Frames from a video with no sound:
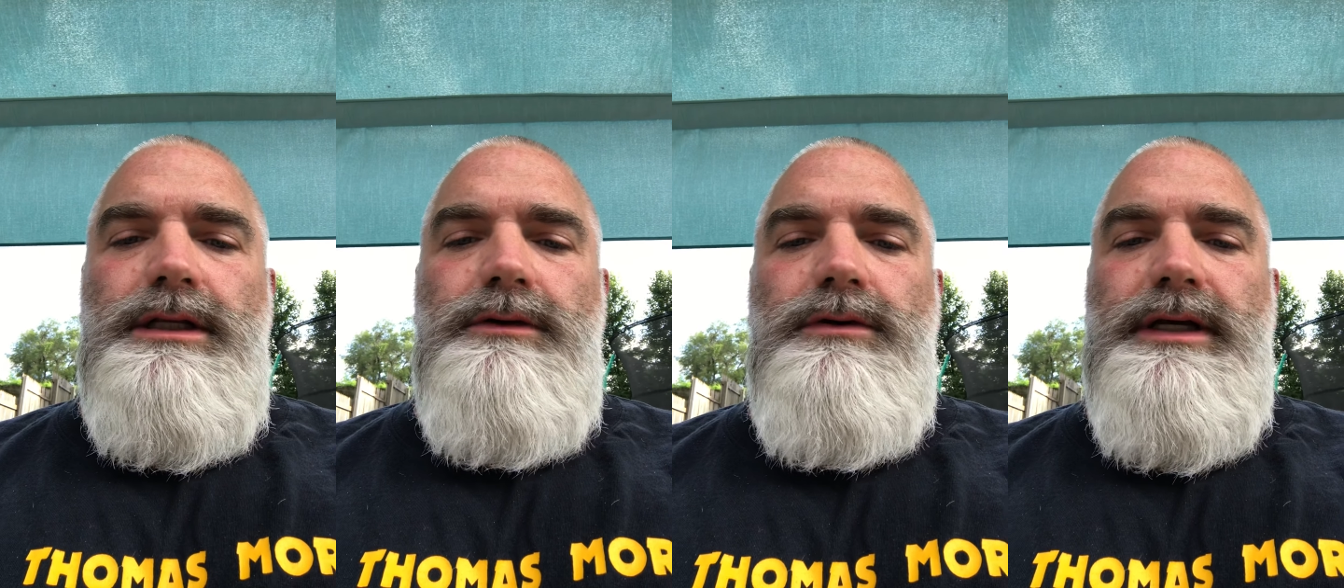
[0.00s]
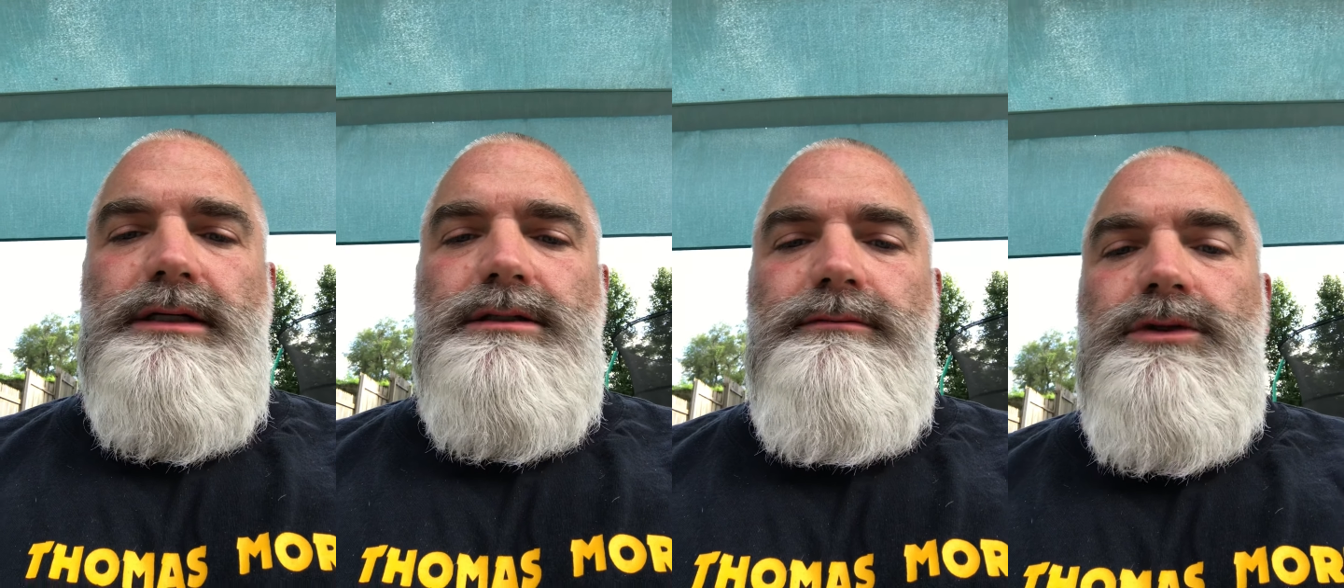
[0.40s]
it will
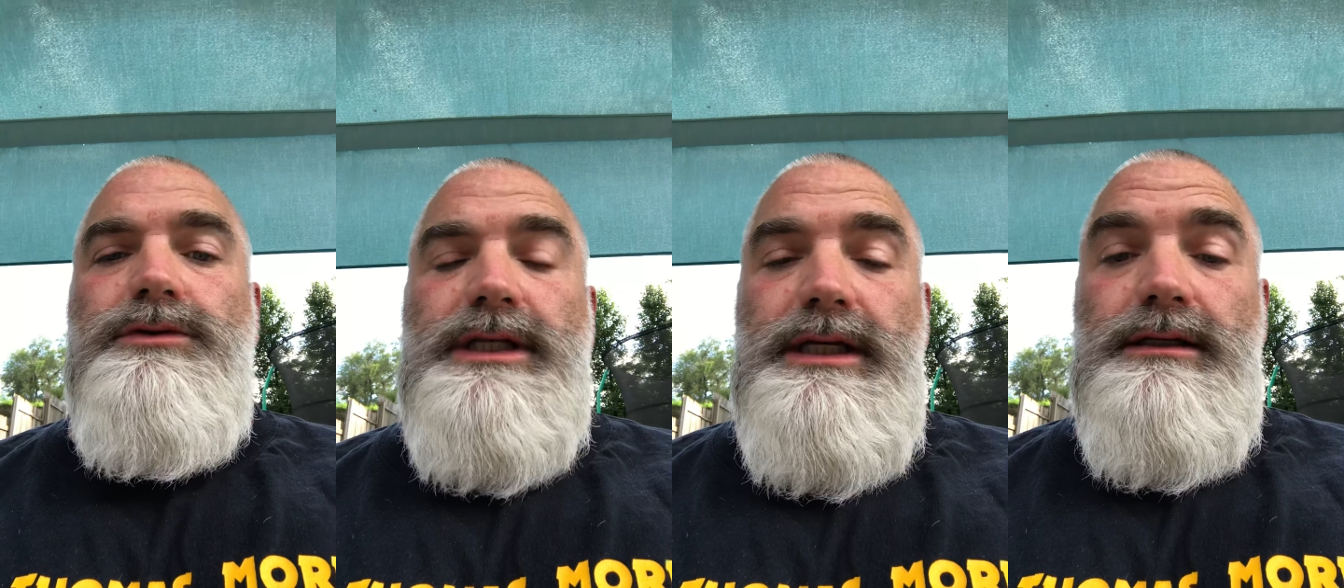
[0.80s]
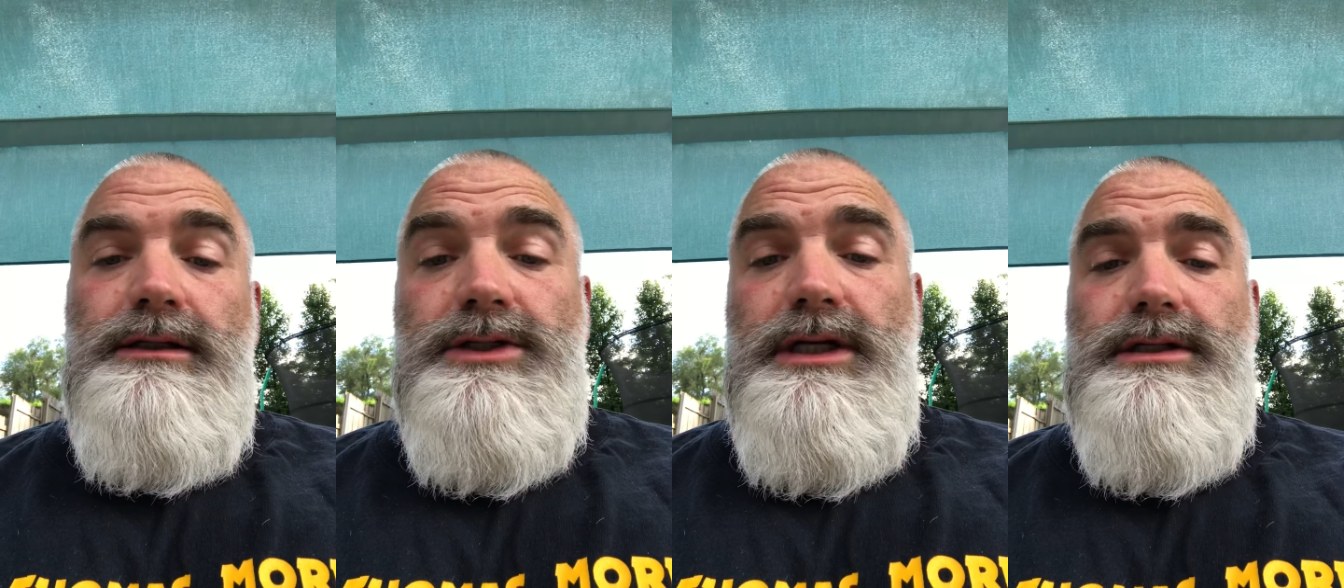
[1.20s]
actually mutate
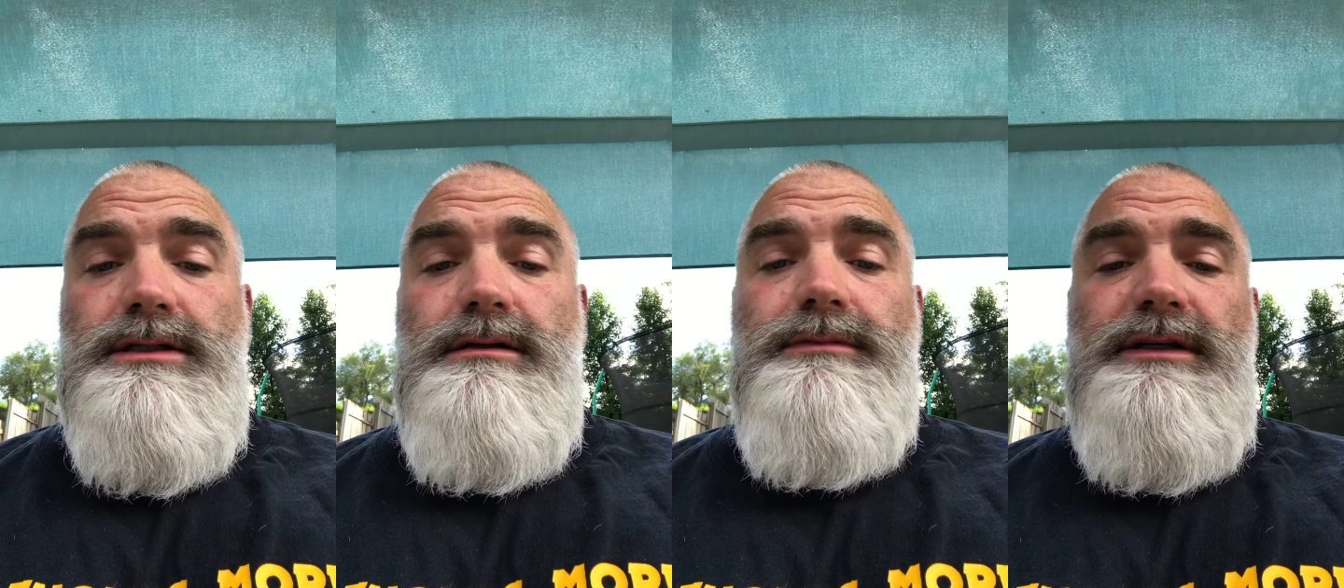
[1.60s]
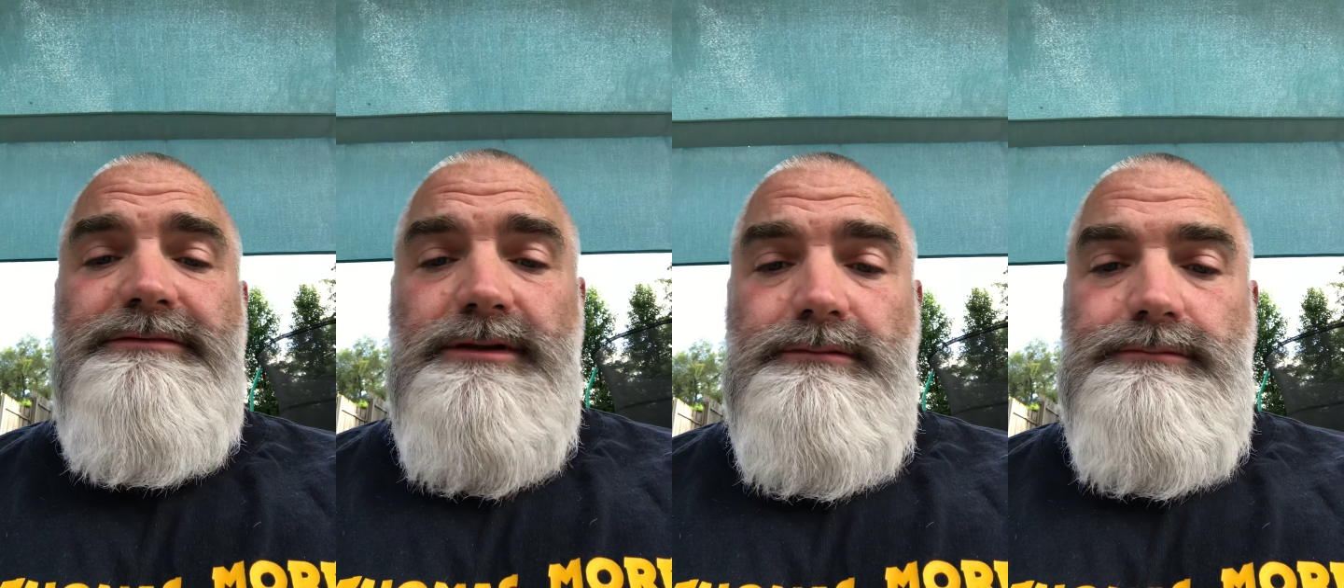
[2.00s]
and change to something
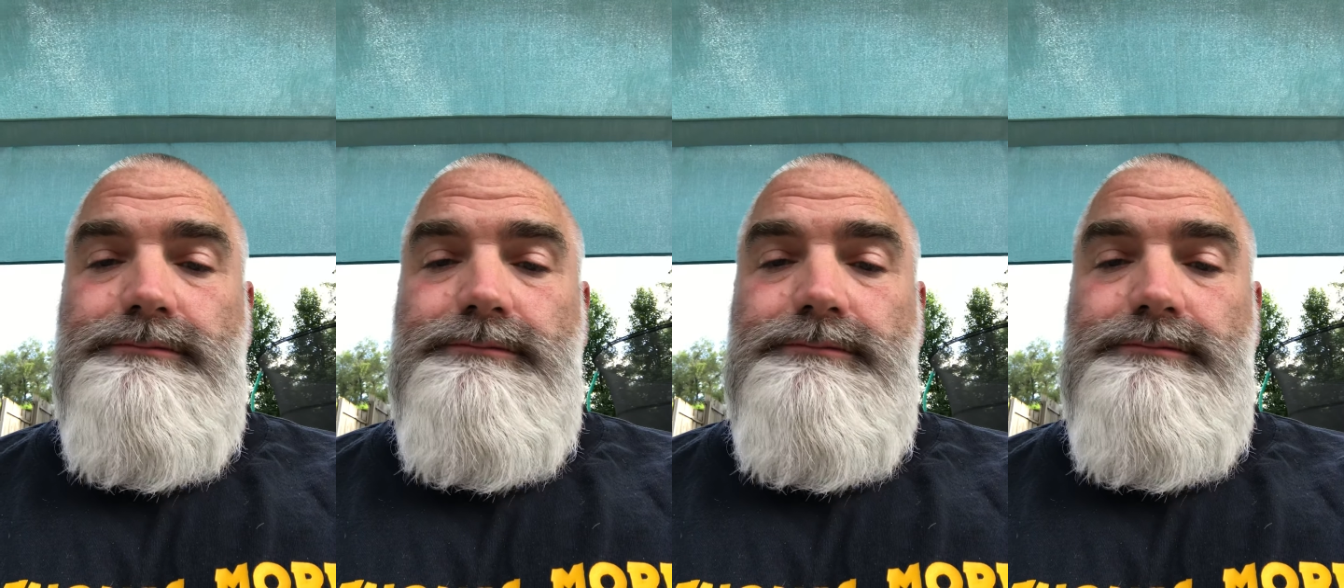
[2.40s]
different,